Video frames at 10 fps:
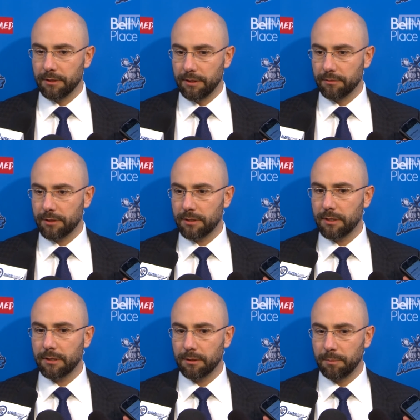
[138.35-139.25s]
It gives
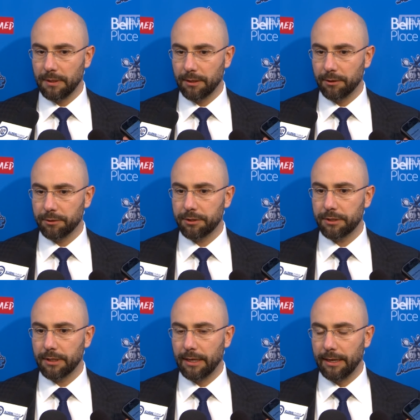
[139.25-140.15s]
the
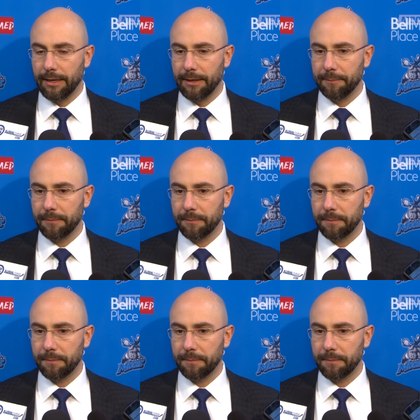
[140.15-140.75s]
players, um,